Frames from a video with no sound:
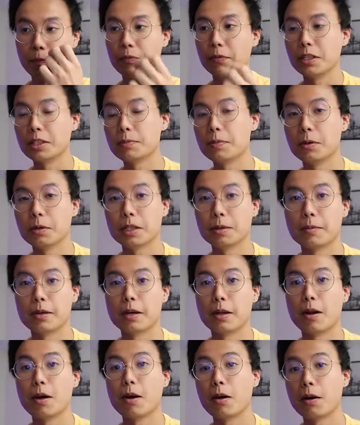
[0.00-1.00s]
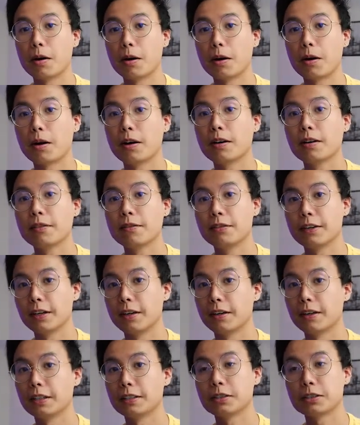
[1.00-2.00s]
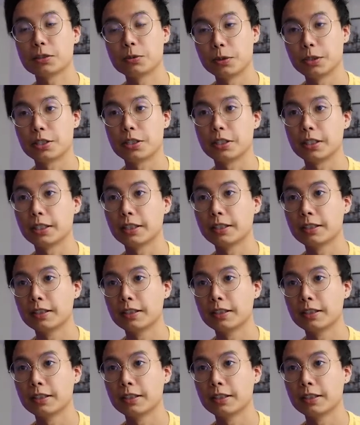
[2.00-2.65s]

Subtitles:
these Pokemon are very squishy.